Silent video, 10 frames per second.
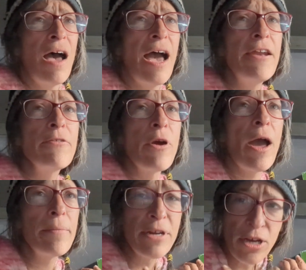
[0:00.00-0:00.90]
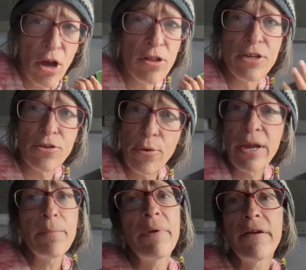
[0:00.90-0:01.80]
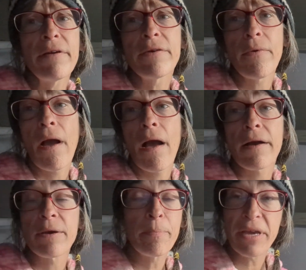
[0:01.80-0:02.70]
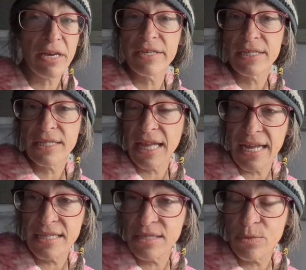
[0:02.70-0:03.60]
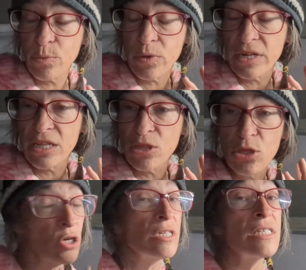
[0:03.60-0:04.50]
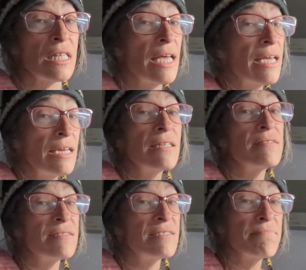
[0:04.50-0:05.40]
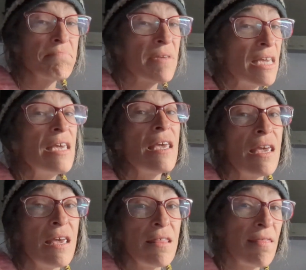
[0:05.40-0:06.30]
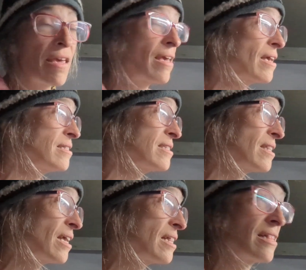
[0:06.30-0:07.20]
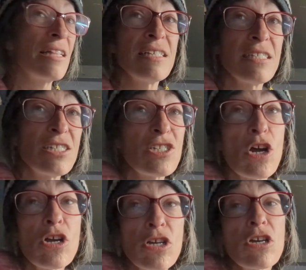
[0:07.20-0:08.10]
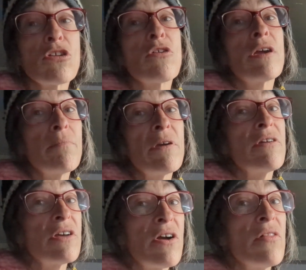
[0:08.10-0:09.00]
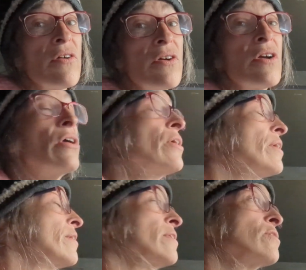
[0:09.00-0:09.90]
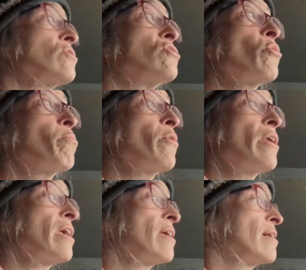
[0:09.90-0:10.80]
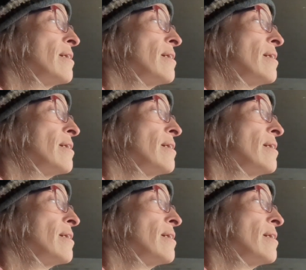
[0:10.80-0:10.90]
I don't know, I'm going to call it cranberry rock because that's what it looks like to me. Like, it's like this dark cranberry color. So pretty.